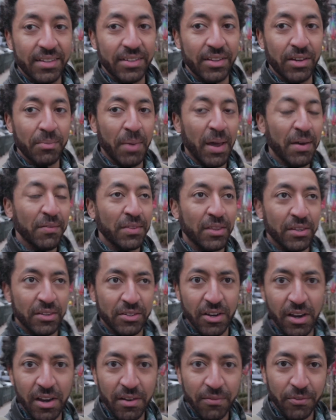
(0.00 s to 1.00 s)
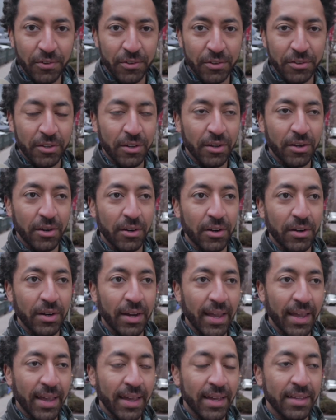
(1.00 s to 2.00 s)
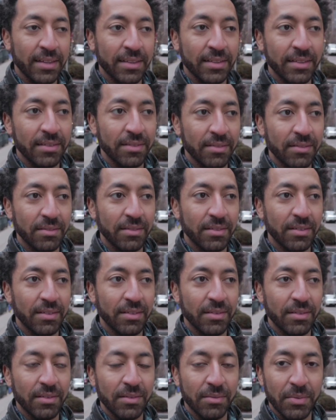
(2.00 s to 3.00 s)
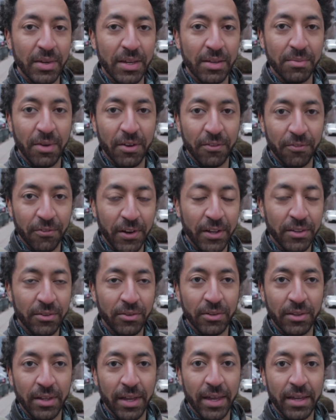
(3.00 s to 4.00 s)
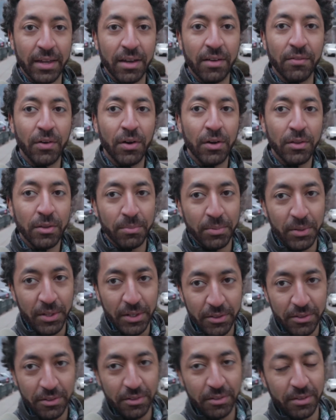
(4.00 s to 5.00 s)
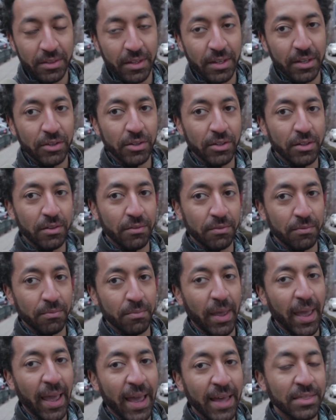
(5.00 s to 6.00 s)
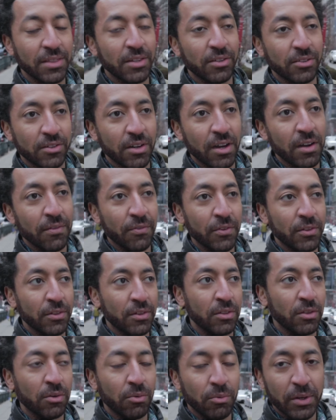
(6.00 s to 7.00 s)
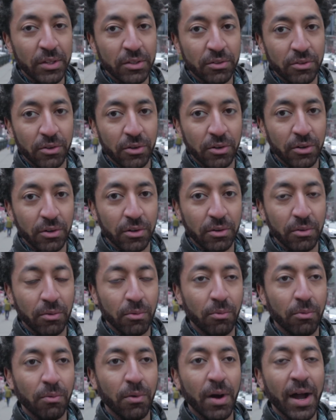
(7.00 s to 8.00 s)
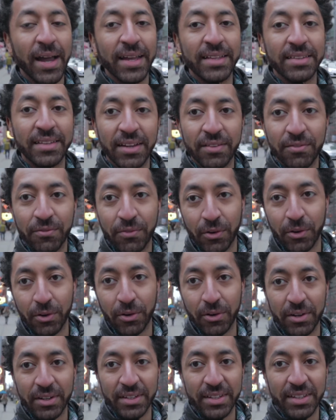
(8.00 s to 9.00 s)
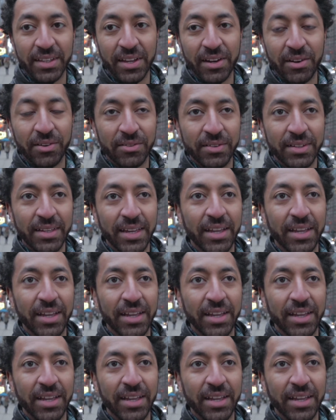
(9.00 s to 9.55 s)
Now I'm having this conference here and me and my friend are like, of all the places they could have had this conference in the winter, why Denver, you know?